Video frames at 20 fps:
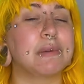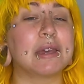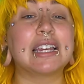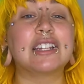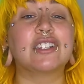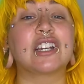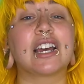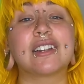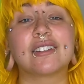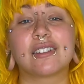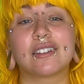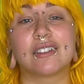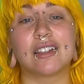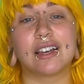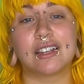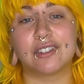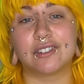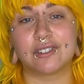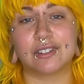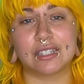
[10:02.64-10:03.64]
be gentle
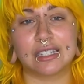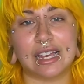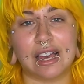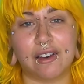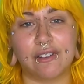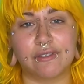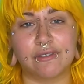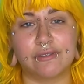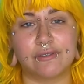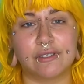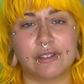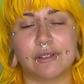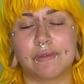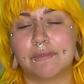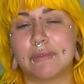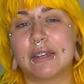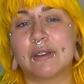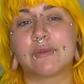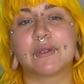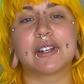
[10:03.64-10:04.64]
on yourself,
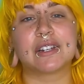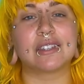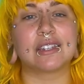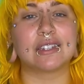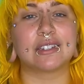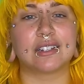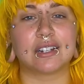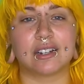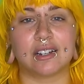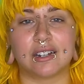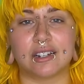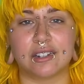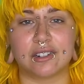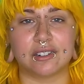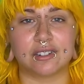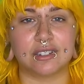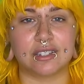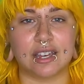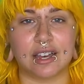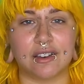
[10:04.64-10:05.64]
be realistic on
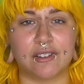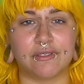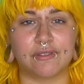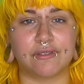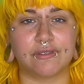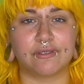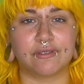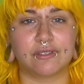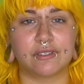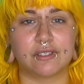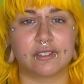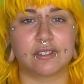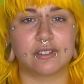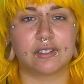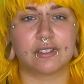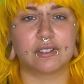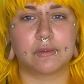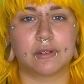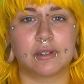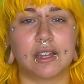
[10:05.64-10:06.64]
yourself.
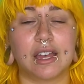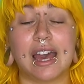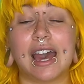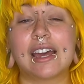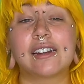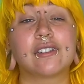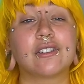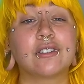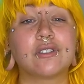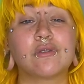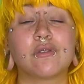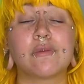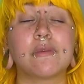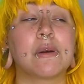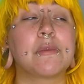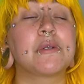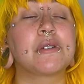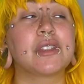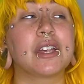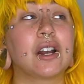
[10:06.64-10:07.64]
And also
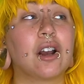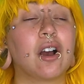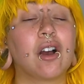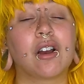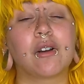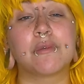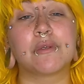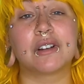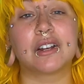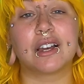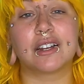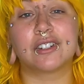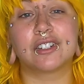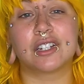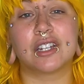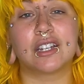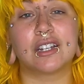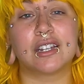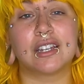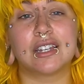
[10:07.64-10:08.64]
remember that harm
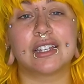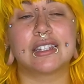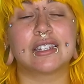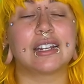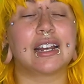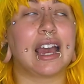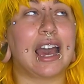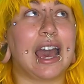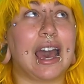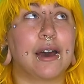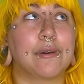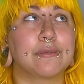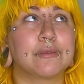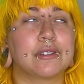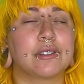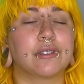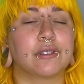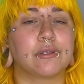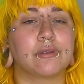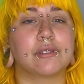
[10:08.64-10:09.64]
reduction is an
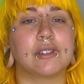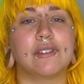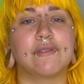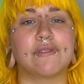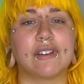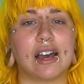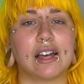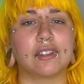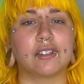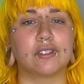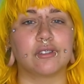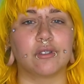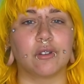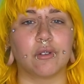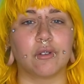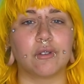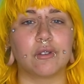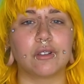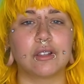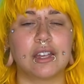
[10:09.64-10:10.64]
absolutely valid
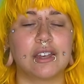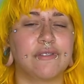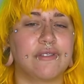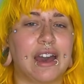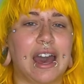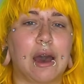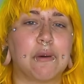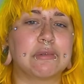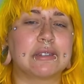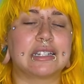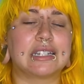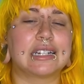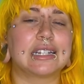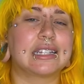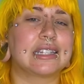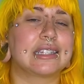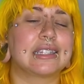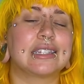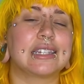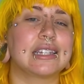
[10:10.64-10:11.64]
goal if
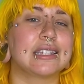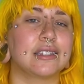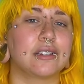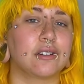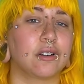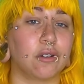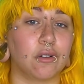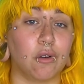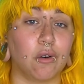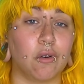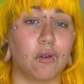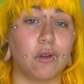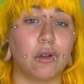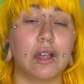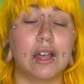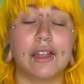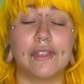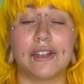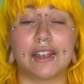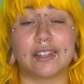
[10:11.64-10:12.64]
abstinence isn't a goal
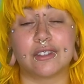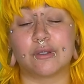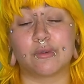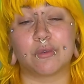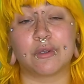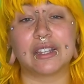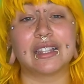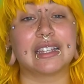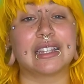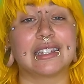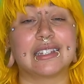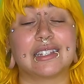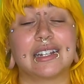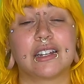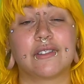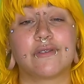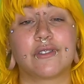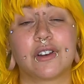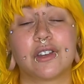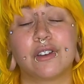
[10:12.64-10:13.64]
that is
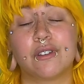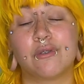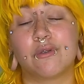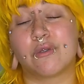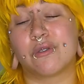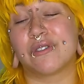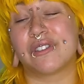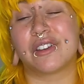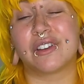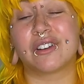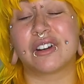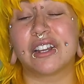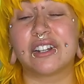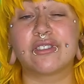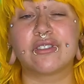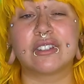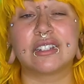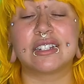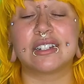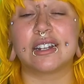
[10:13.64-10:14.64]
realistic for you or that you're
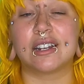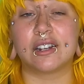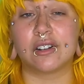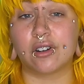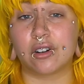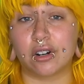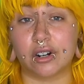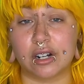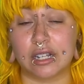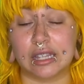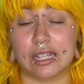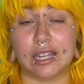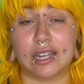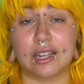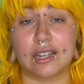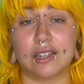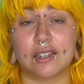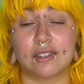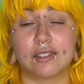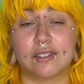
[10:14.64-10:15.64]
interested in currently.